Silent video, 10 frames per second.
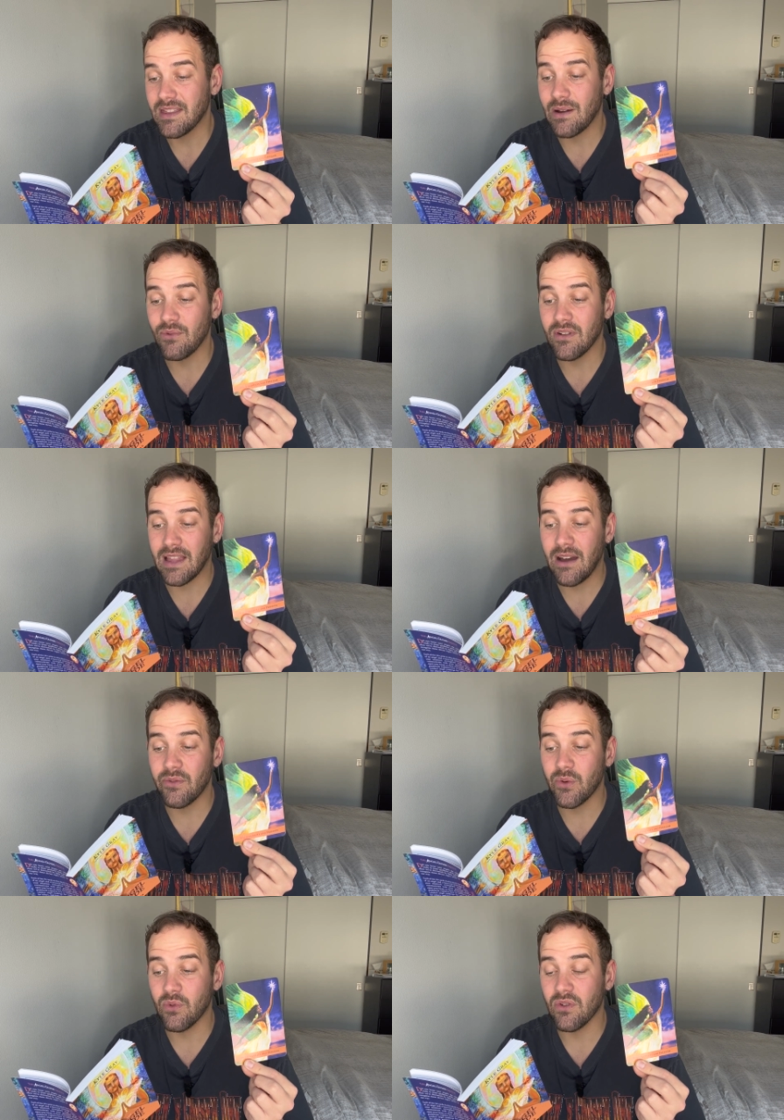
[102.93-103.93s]
That will allow
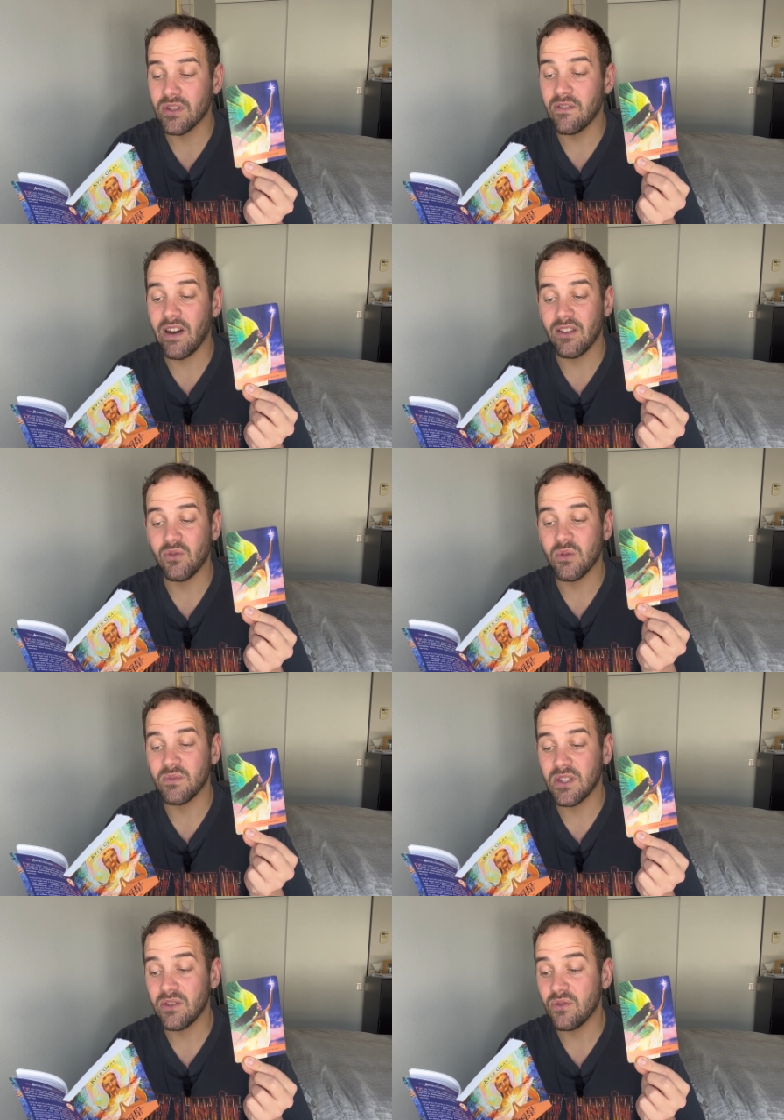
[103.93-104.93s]
the world to value them
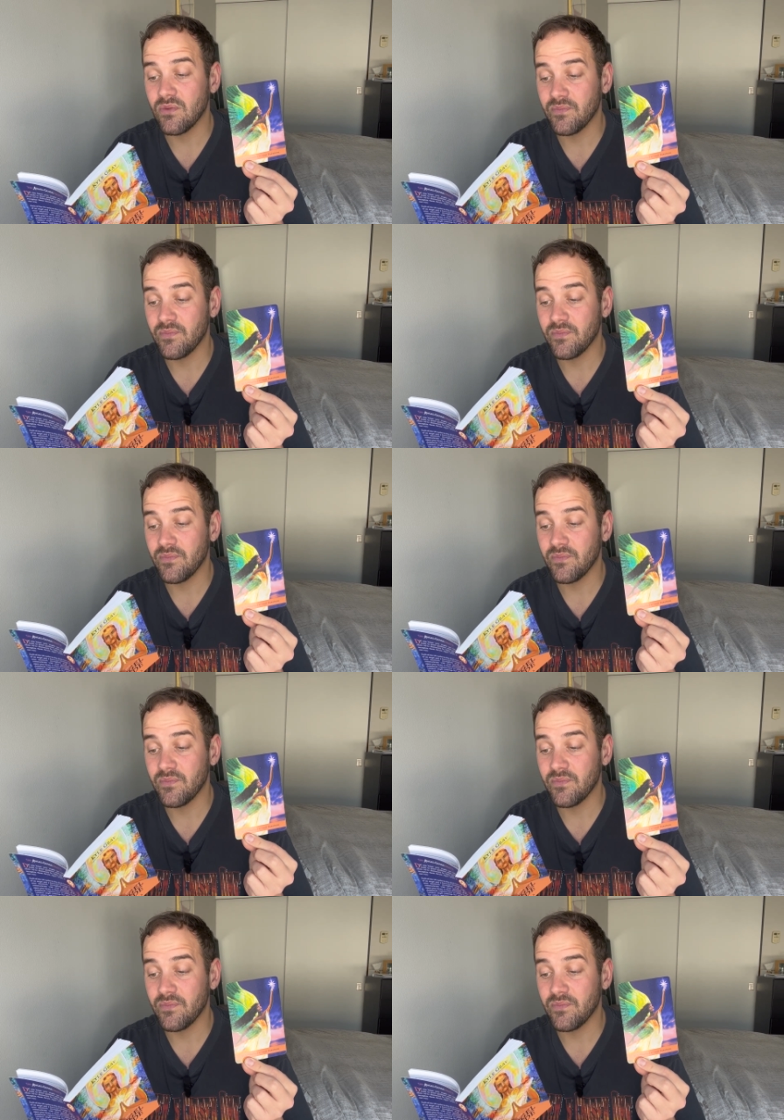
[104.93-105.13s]
too.